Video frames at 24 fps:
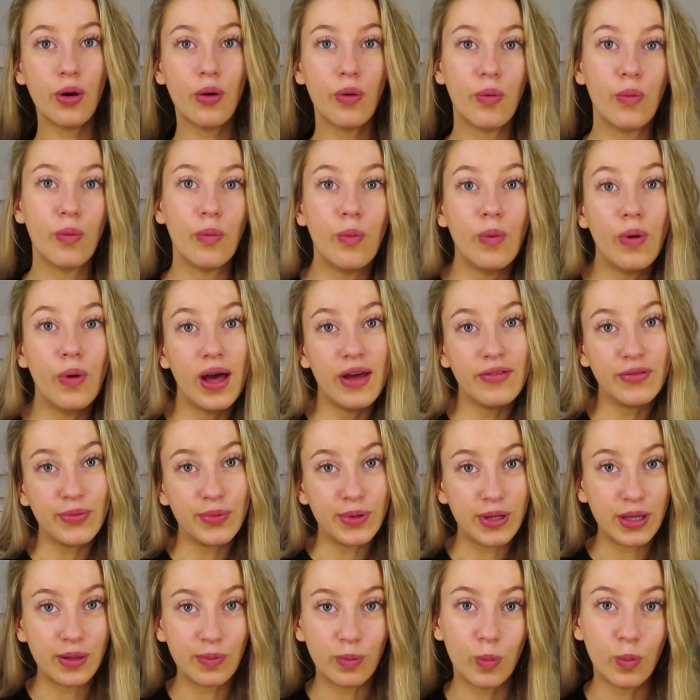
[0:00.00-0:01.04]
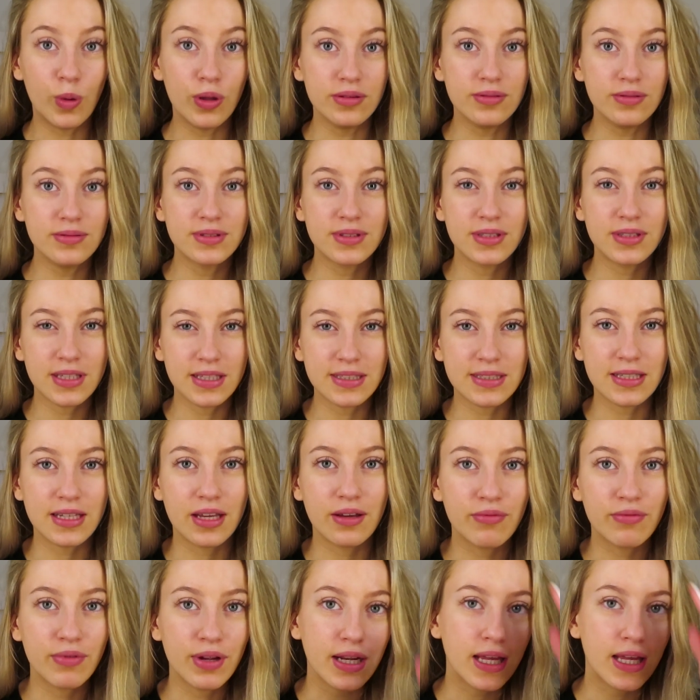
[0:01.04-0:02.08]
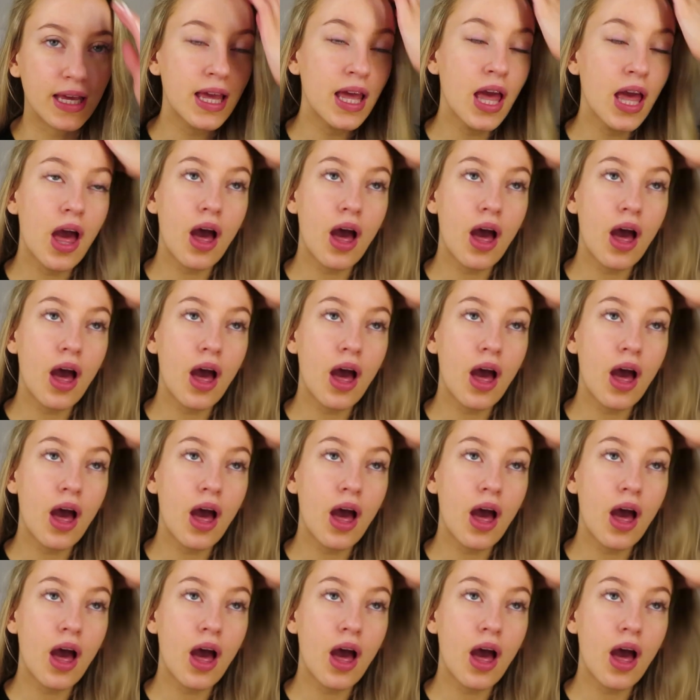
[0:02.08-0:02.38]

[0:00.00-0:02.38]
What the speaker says: what everybody wants, isn't it, really?